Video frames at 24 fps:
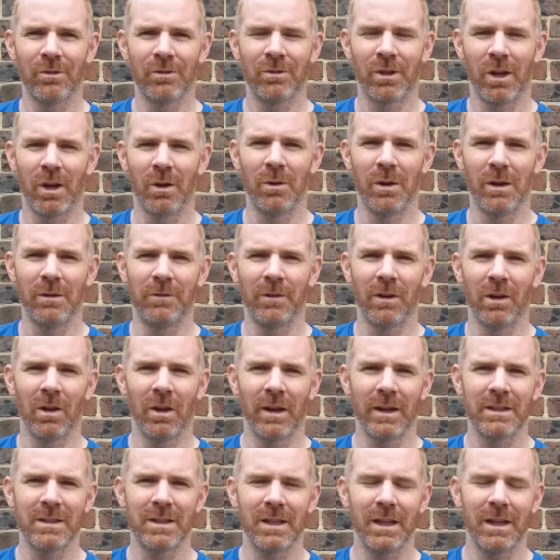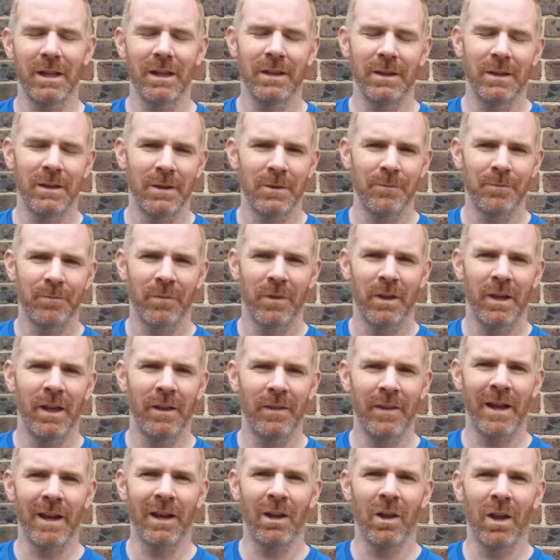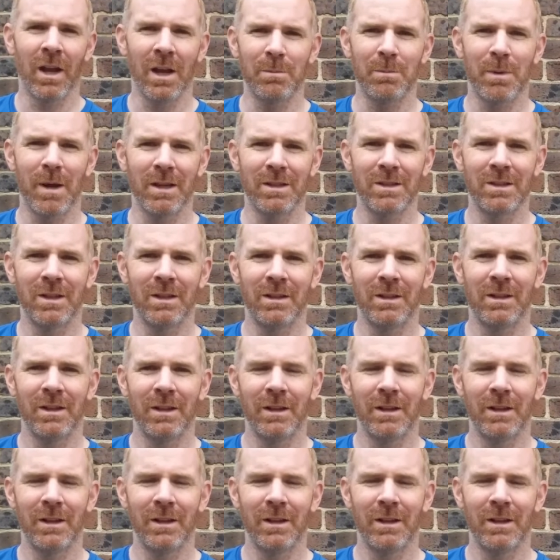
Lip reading: So if you liked it, hit that like button,